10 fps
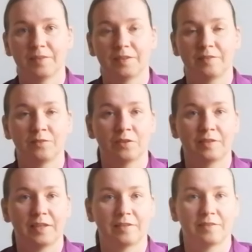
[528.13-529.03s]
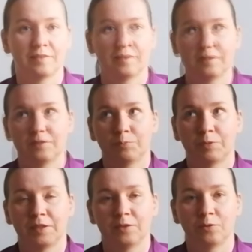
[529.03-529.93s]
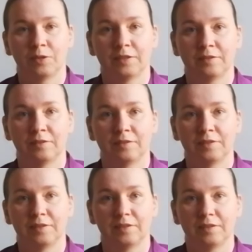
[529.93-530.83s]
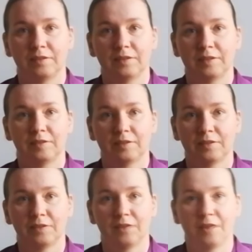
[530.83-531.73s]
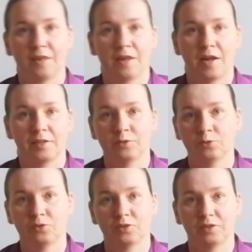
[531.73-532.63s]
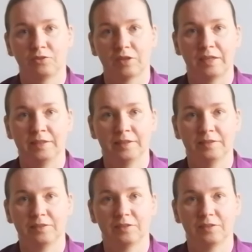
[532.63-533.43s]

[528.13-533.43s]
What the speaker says: It's not that superego and it argues each other,